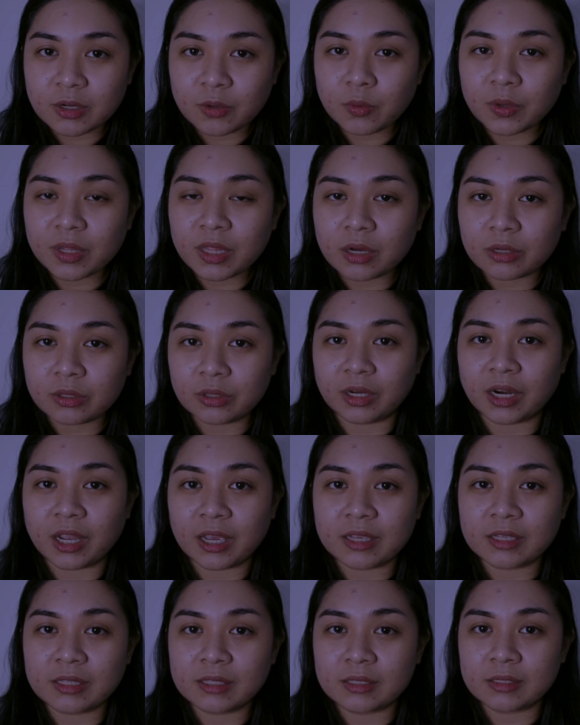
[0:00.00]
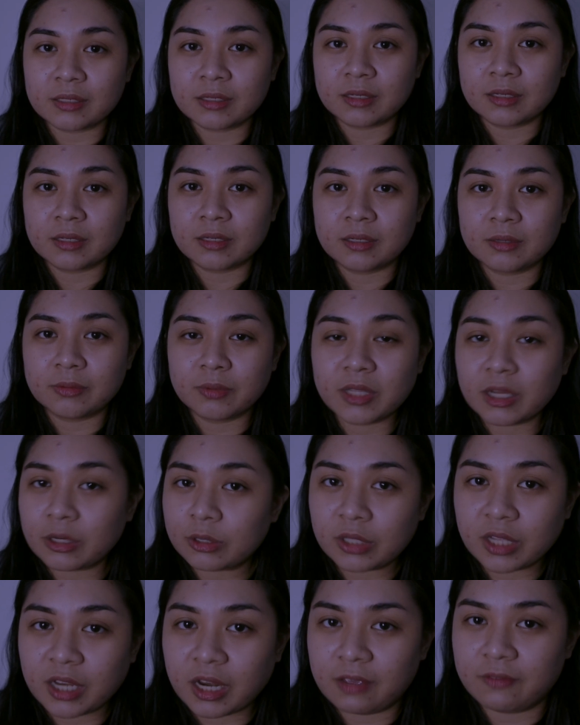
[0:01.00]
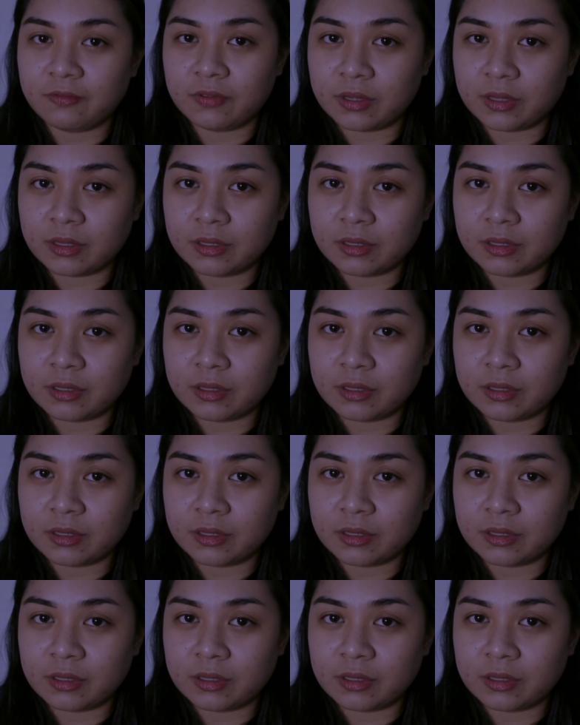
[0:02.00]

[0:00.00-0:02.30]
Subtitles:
without rice, without bread.